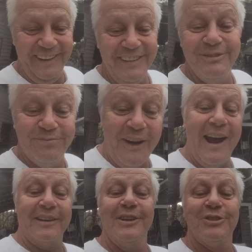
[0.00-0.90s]
In
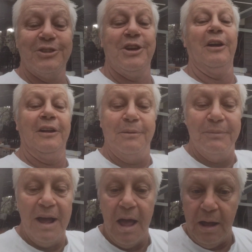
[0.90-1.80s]
fact, it's killing
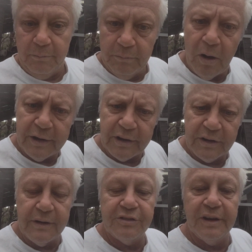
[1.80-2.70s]
them. Might I
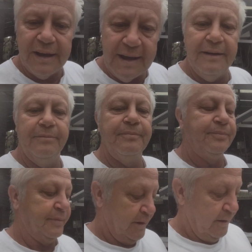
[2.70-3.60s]
digress again?
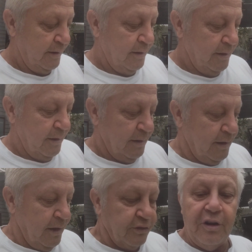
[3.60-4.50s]

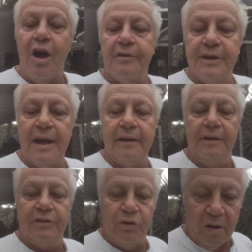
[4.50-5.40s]
So Novak
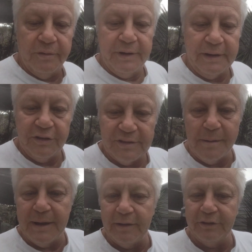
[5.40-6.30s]
Djokovic has
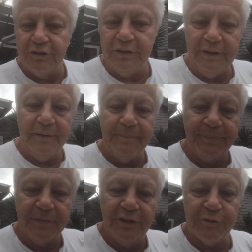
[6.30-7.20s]
come out this year.
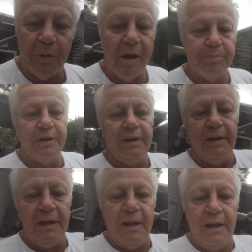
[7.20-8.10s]
Despite being
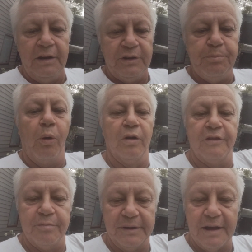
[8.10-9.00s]

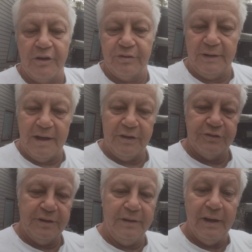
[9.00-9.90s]
deported from the country
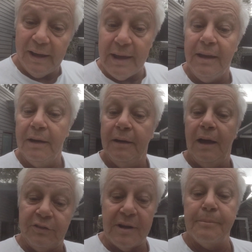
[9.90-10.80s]
last year, he
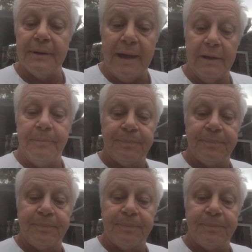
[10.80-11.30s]
has come back.